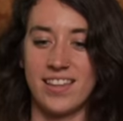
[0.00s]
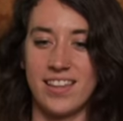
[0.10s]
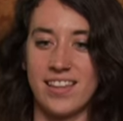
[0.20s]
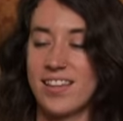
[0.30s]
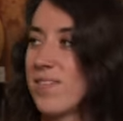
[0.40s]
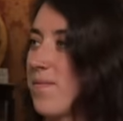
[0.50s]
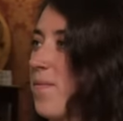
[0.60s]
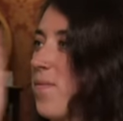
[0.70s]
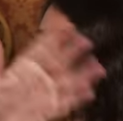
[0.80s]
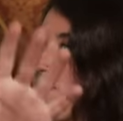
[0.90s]

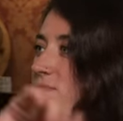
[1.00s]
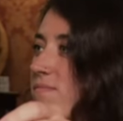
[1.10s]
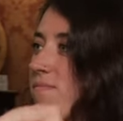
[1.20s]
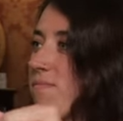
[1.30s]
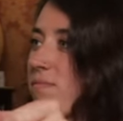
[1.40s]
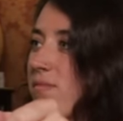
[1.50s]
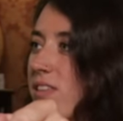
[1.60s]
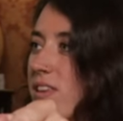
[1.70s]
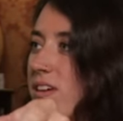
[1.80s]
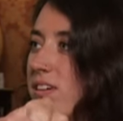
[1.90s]

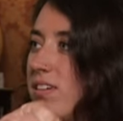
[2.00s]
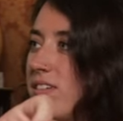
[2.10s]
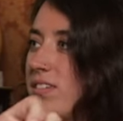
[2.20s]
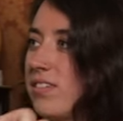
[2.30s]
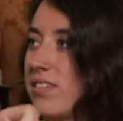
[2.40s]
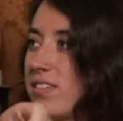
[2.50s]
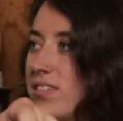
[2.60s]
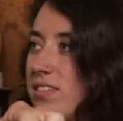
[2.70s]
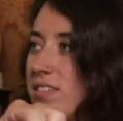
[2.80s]
(silent)